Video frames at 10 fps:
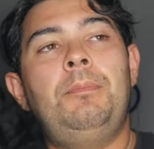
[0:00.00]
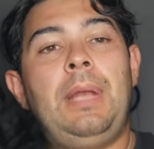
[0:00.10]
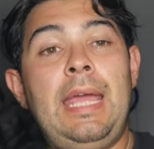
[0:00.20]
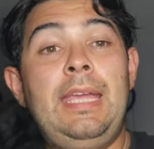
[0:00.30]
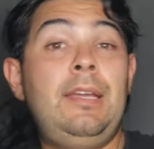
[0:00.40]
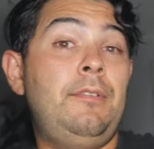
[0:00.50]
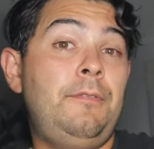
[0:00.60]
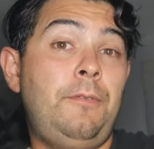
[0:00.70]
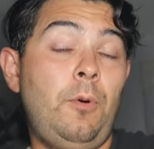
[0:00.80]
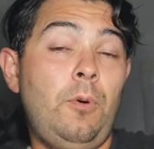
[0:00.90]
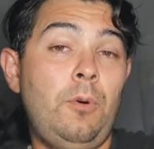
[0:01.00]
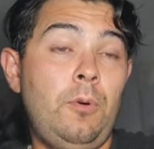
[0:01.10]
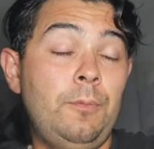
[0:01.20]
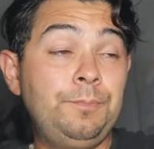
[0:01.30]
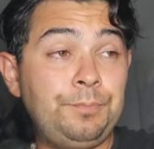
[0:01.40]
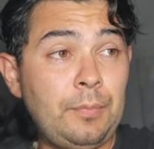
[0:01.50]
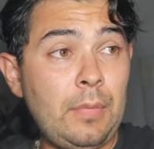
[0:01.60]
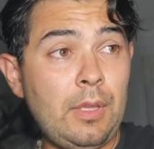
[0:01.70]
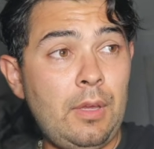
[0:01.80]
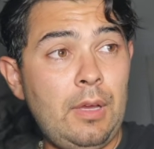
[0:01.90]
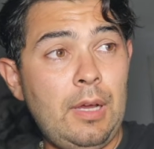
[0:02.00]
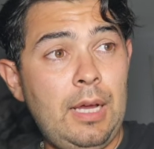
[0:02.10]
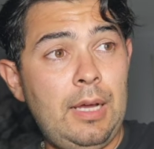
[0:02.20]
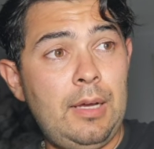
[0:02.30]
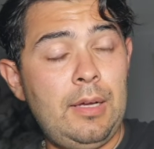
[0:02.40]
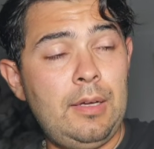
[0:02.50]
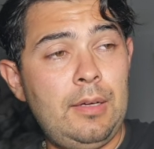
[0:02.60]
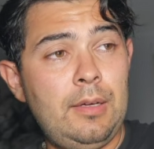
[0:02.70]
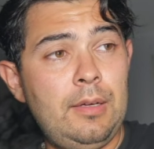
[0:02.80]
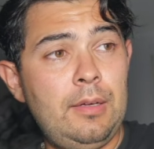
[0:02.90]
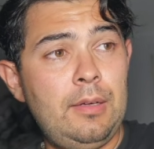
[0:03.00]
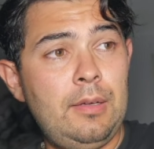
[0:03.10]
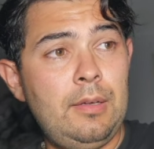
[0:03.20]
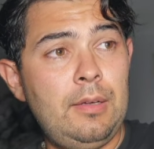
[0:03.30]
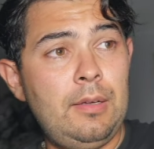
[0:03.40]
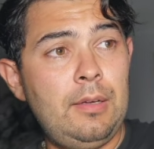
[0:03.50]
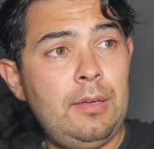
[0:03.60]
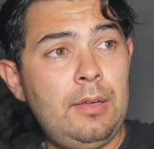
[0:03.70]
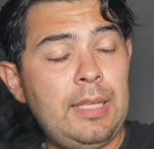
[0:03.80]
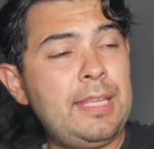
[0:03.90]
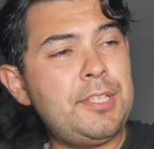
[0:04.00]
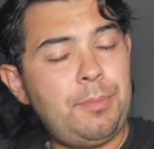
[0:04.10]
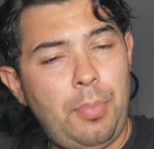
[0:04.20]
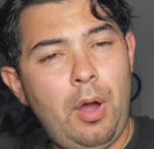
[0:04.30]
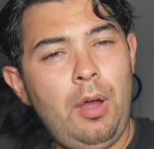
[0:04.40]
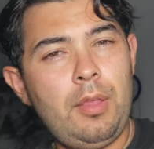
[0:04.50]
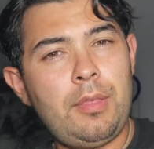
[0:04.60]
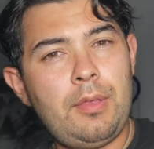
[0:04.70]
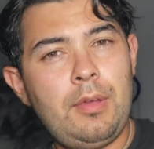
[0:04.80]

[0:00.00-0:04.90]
playing for I think it's Bath.